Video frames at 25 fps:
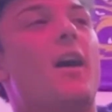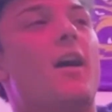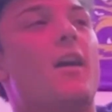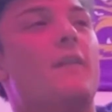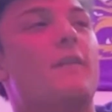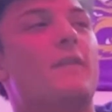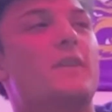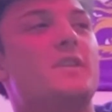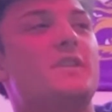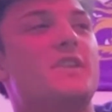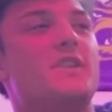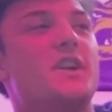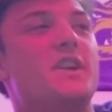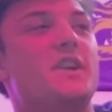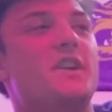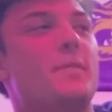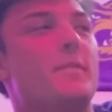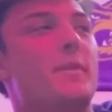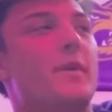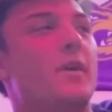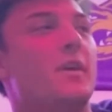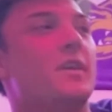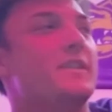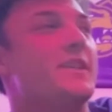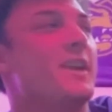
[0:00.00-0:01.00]
Virginia
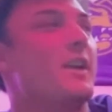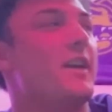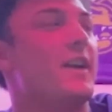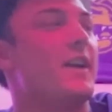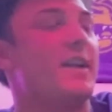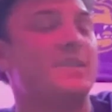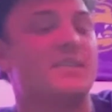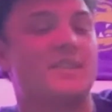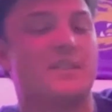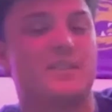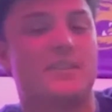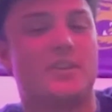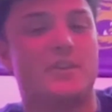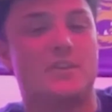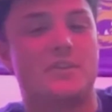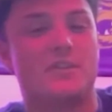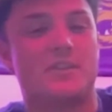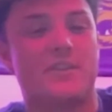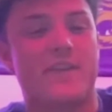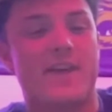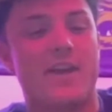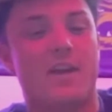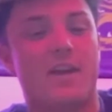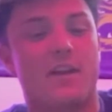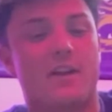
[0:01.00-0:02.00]
Military
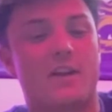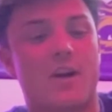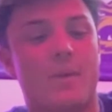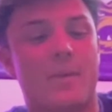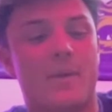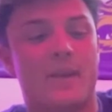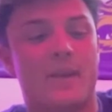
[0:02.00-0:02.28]
Institution. They are coming